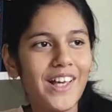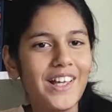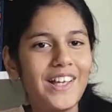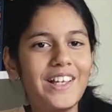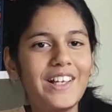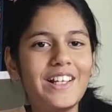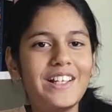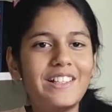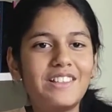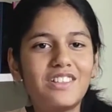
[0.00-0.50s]

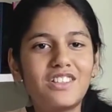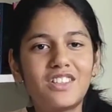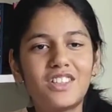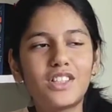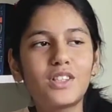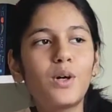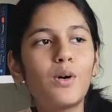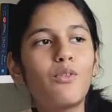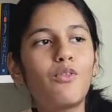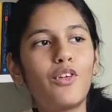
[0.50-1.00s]
he's
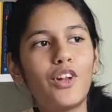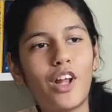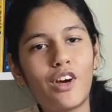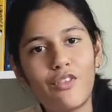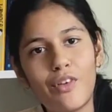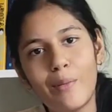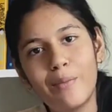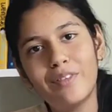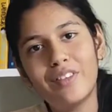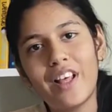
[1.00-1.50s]
so full
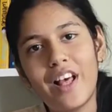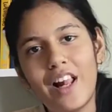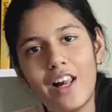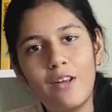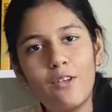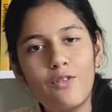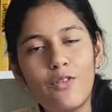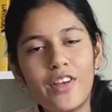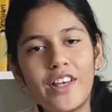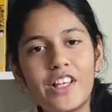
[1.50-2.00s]
of
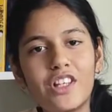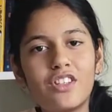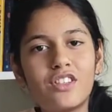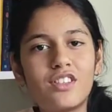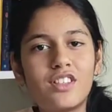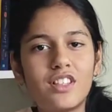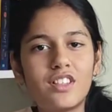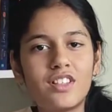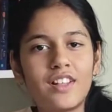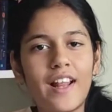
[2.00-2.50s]
himself
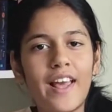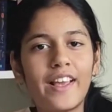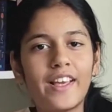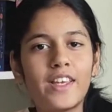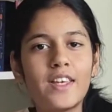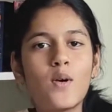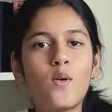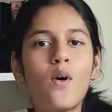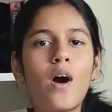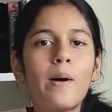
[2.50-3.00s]
he's just like
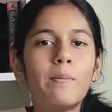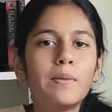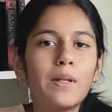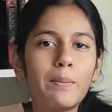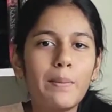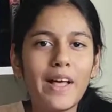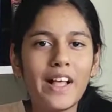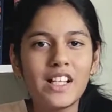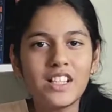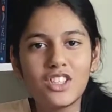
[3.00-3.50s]
yo i'm
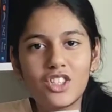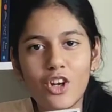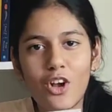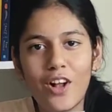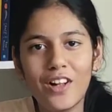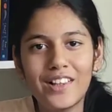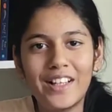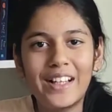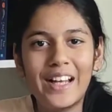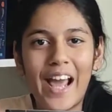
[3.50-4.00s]
the best
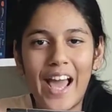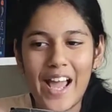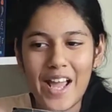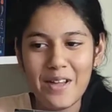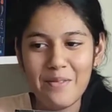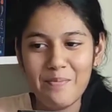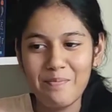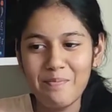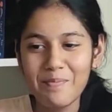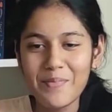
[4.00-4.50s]
all the
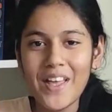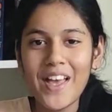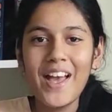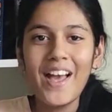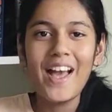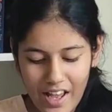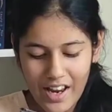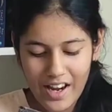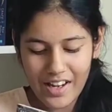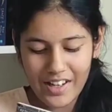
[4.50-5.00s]
time
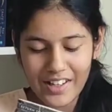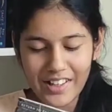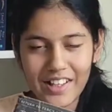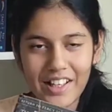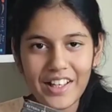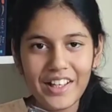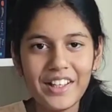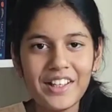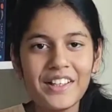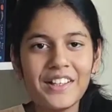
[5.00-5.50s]
and
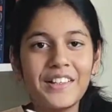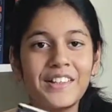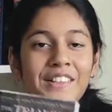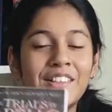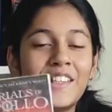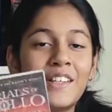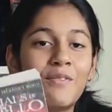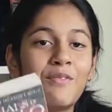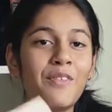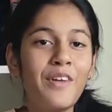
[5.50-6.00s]
it,
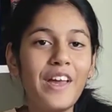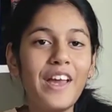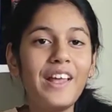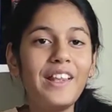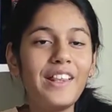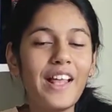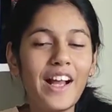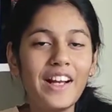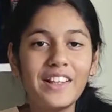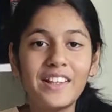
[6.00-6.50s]
uh, the
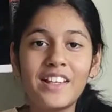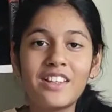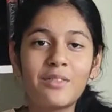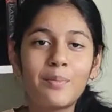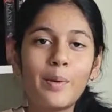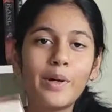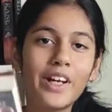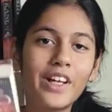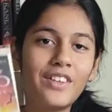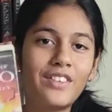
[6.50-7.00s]
way that this
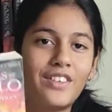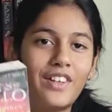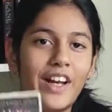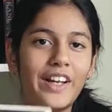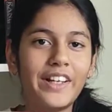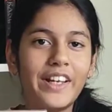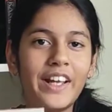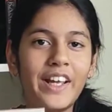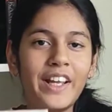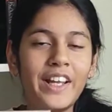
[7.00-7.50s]
book is
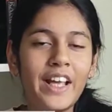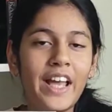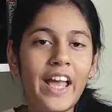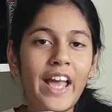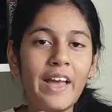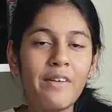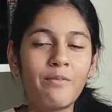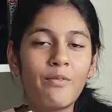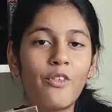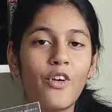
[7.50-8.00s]
written
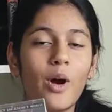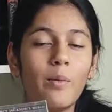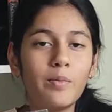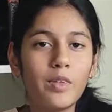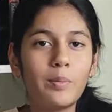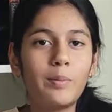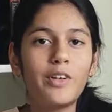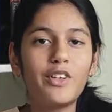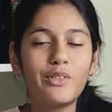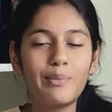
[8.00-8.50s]
from
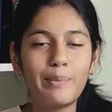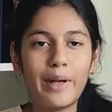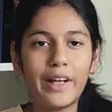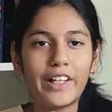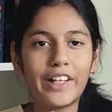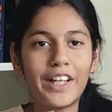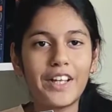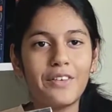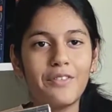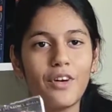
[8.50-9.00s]
the
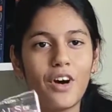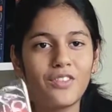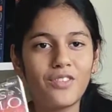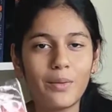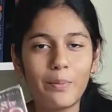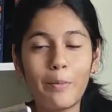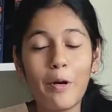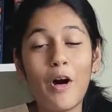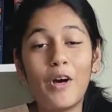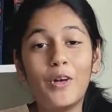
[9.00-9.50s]
perspective of
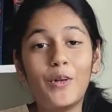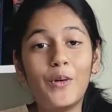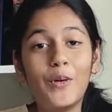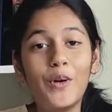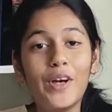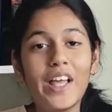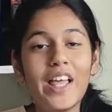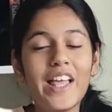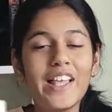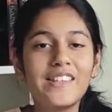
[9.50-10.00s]

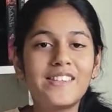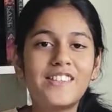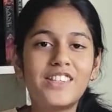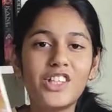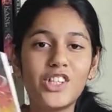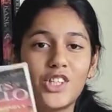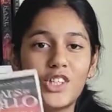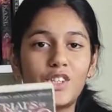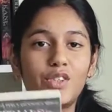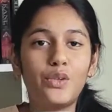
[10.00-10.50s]
apollo is
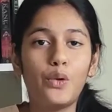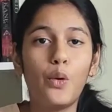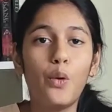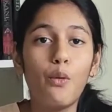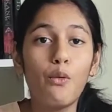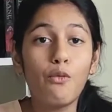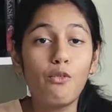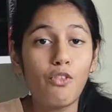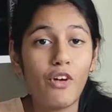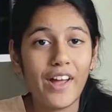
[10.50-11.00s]
just
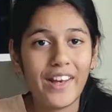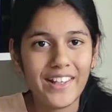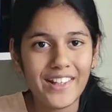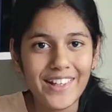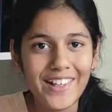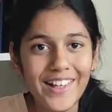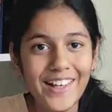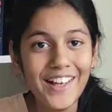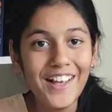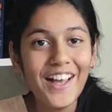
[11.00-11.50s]
so
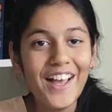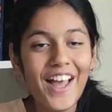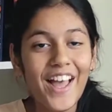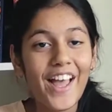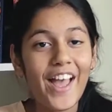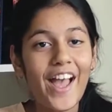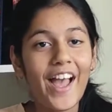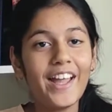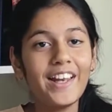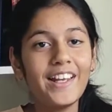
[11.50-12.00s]
funny
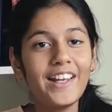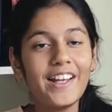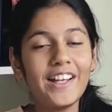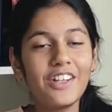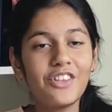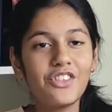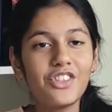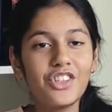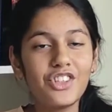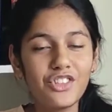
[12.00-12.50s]
and
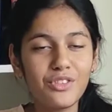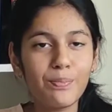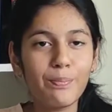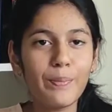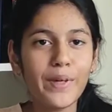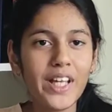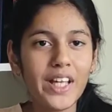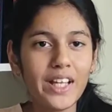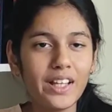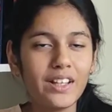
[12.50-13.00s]
it just
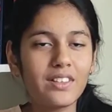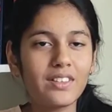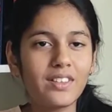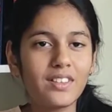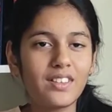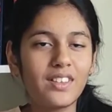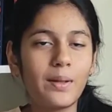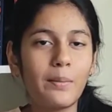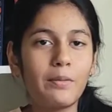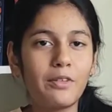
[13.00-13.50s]

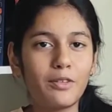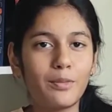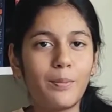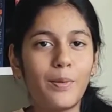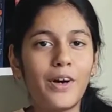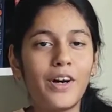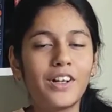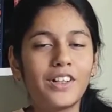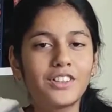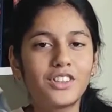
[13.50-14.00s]
makes this
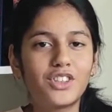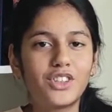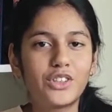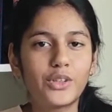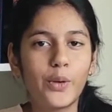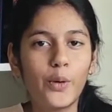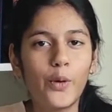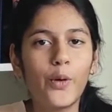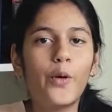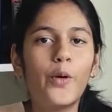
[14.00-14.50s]
book
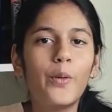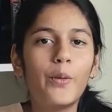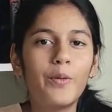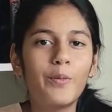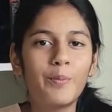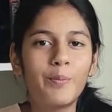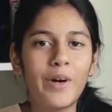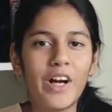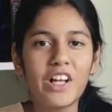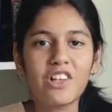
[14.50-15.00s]

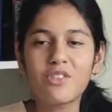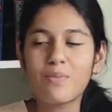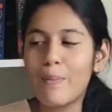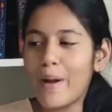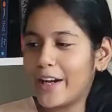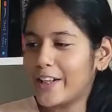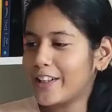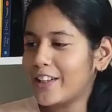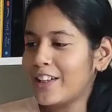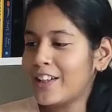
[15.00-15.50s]
so much
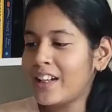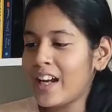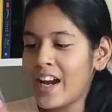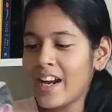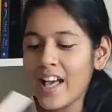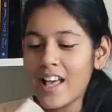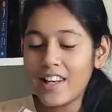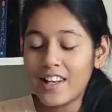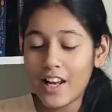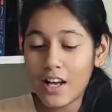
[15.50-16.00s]
better
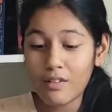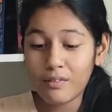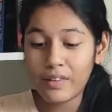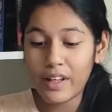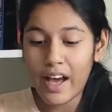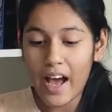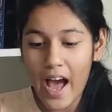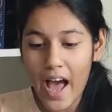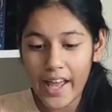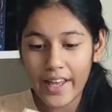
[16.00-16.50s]
and i love
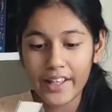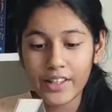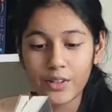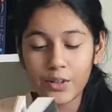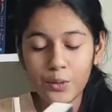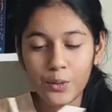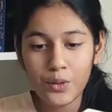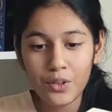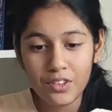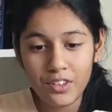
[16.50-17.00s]
the
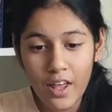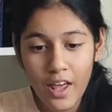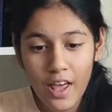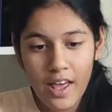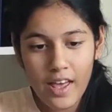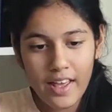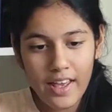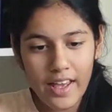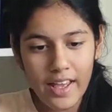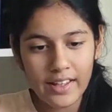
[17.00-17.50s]
haikus
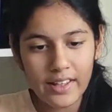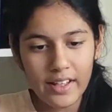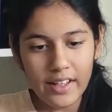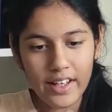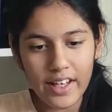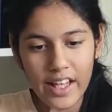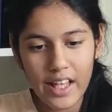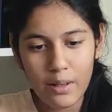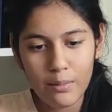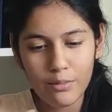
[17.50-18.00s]
in the
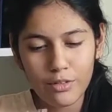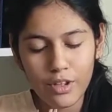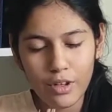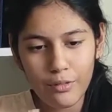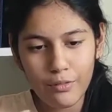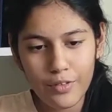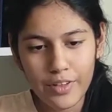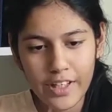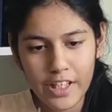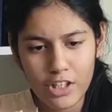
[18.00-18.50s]
names of
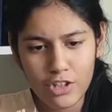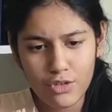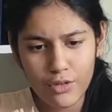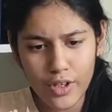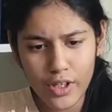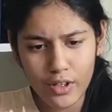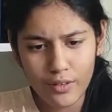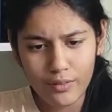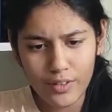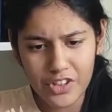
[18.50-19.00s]
each
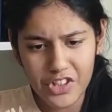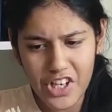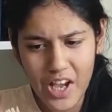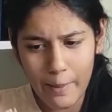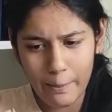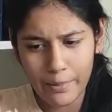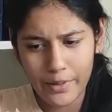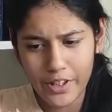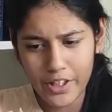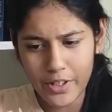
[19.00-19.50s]
one of the
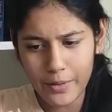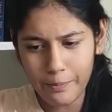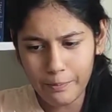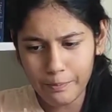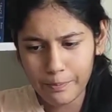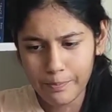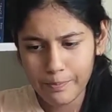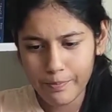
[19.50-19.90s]
chapter